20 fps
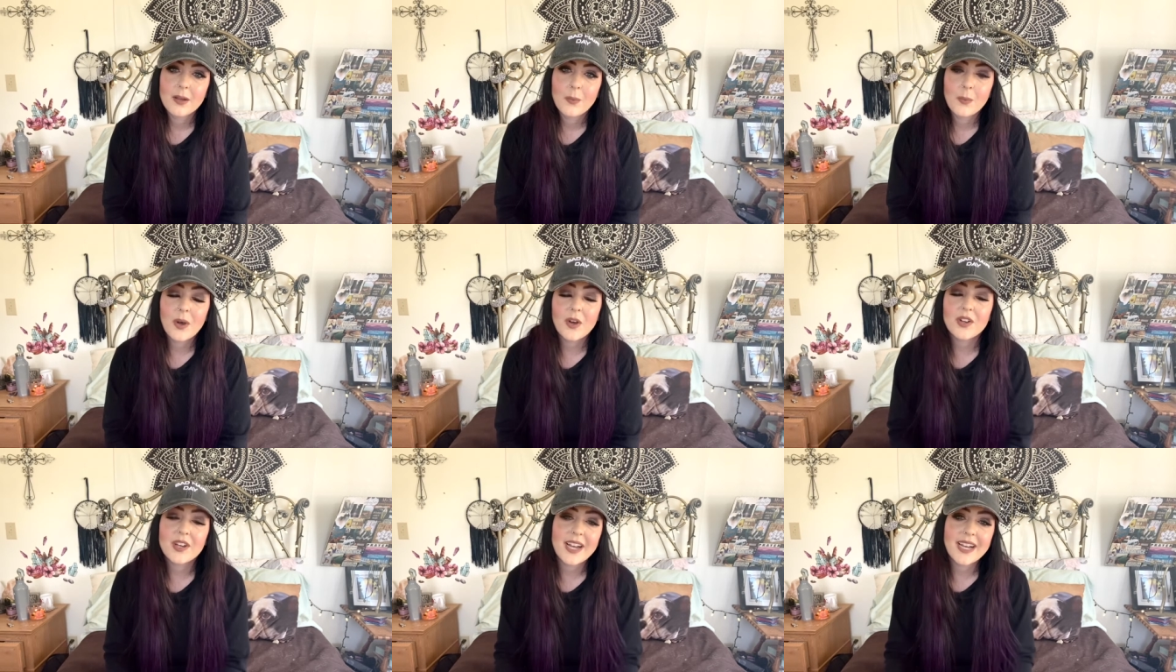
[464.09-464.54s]

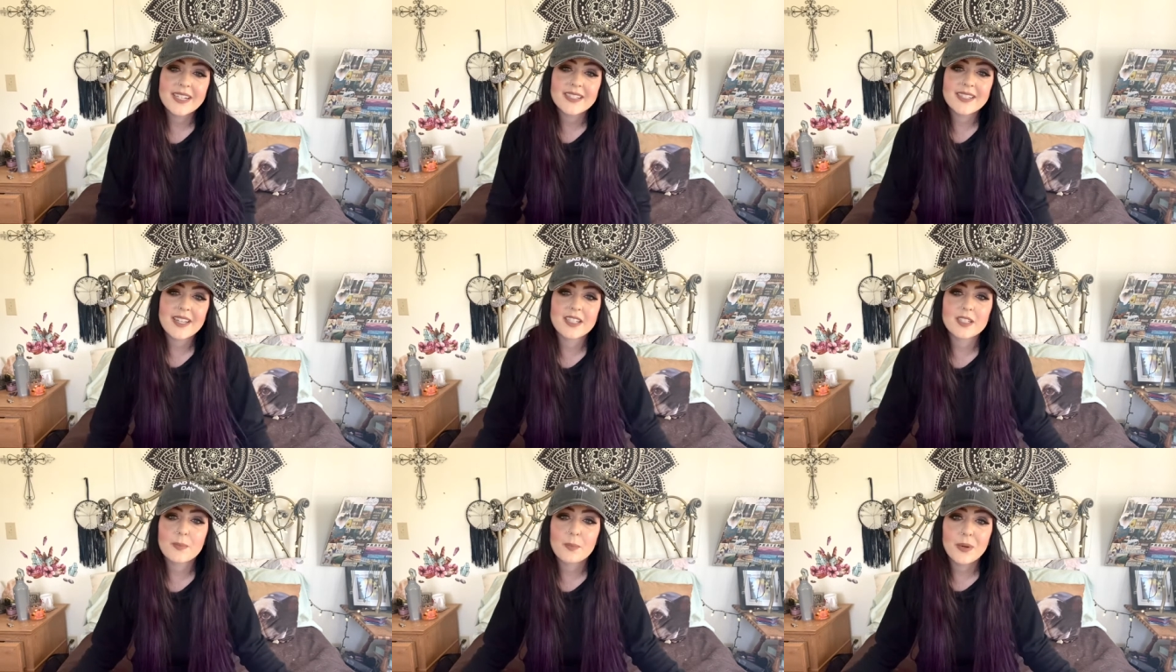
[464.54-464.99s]
Well, guys,
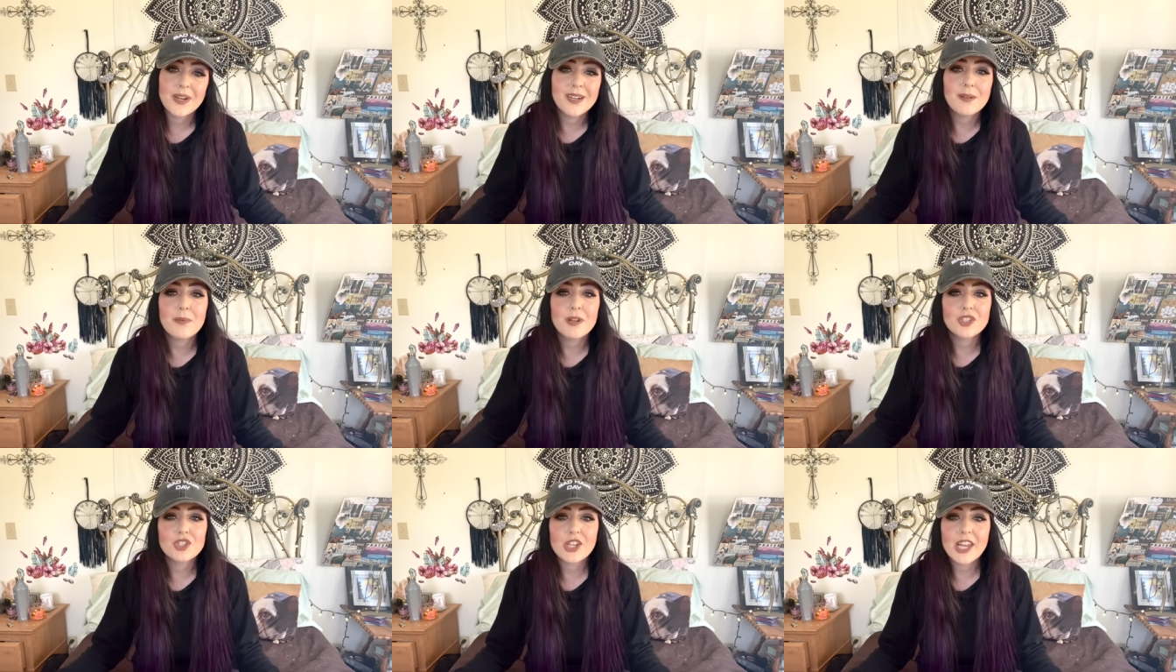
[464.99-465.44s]
that's pretty
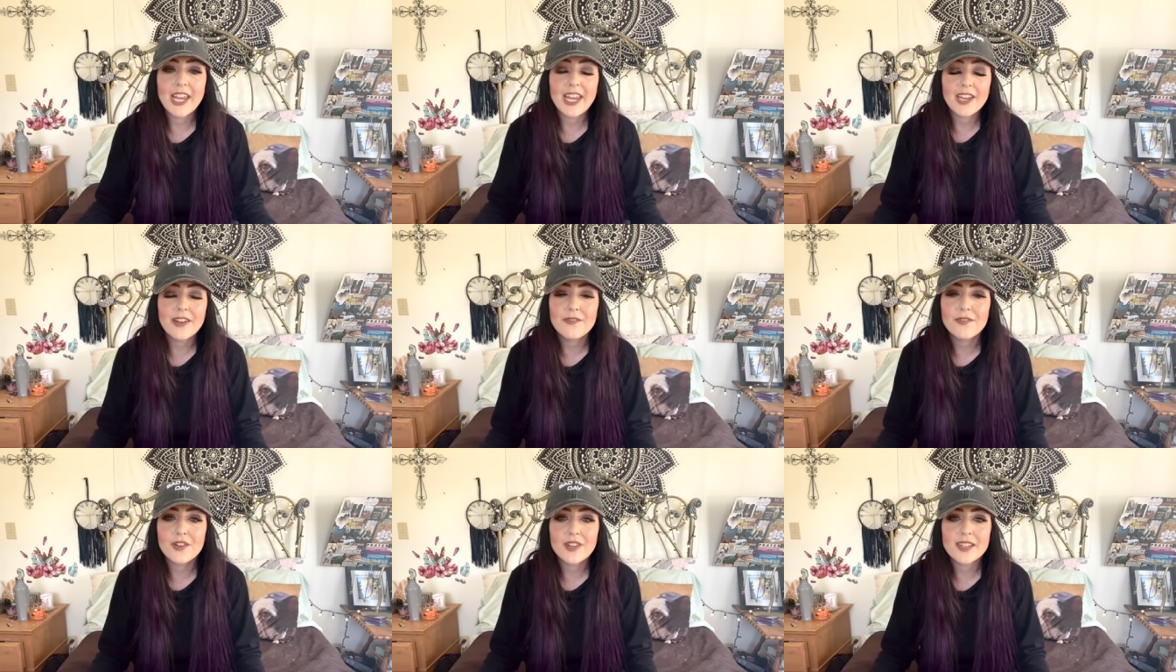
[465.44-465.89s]
much
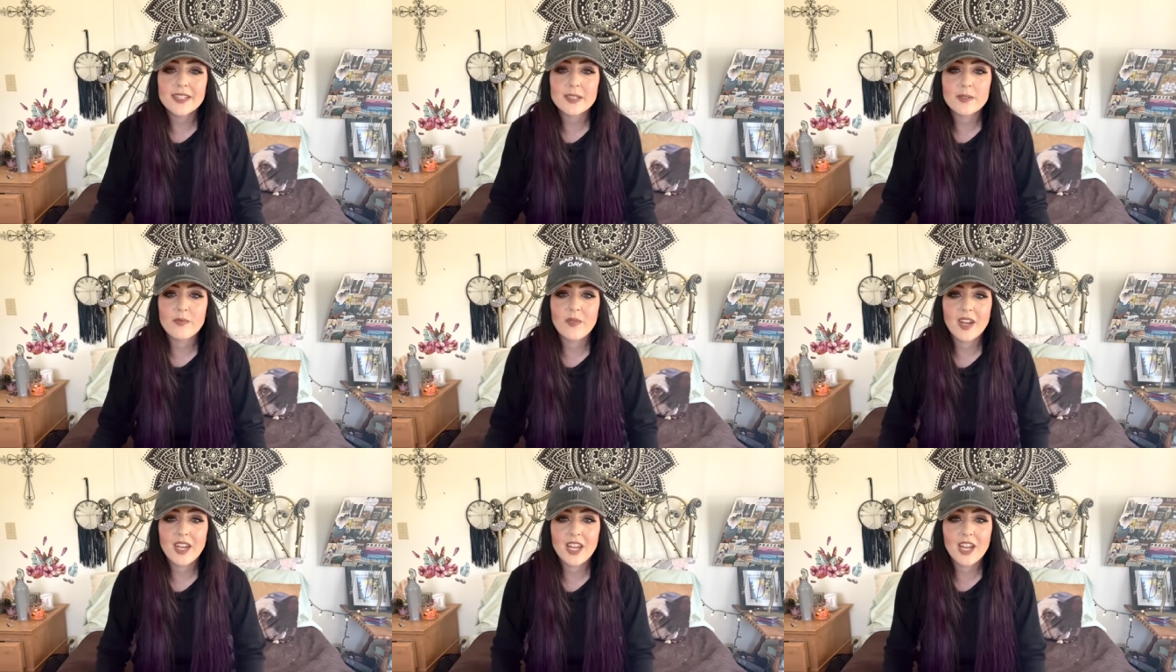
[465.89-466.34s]
it for this
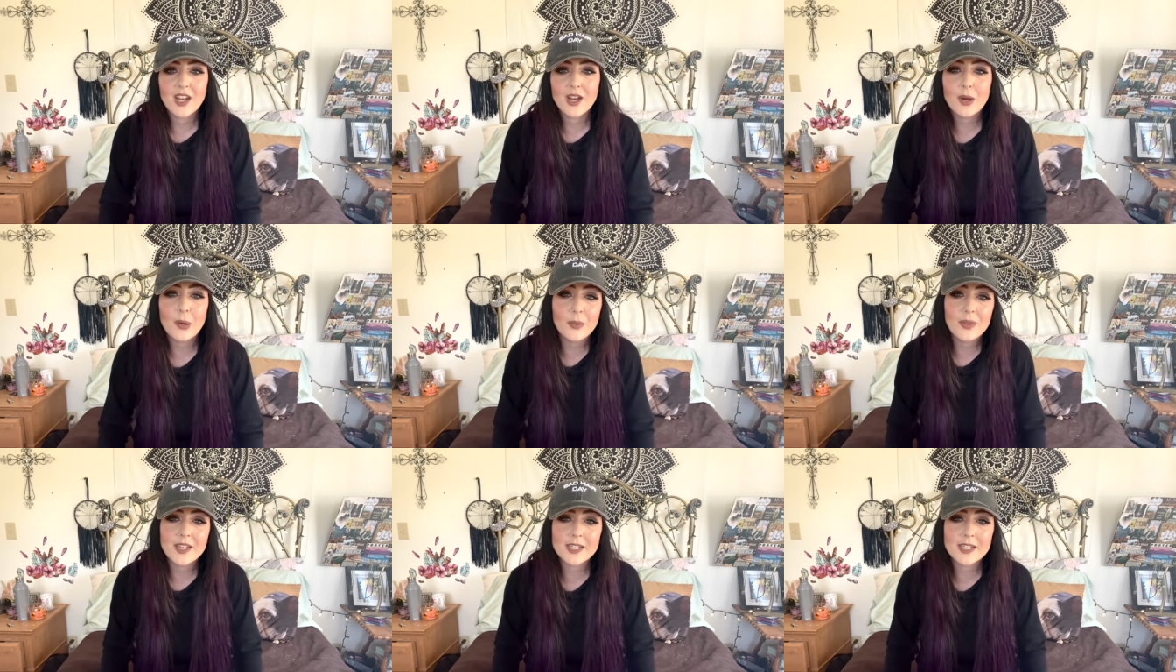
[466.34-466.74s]
video.